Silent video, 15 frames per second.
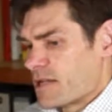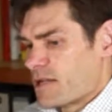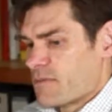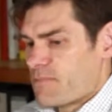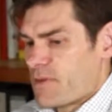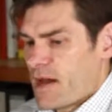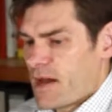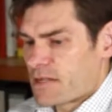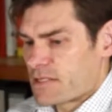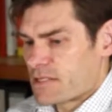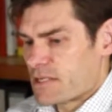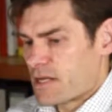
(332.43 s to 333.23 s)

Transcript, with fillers: in about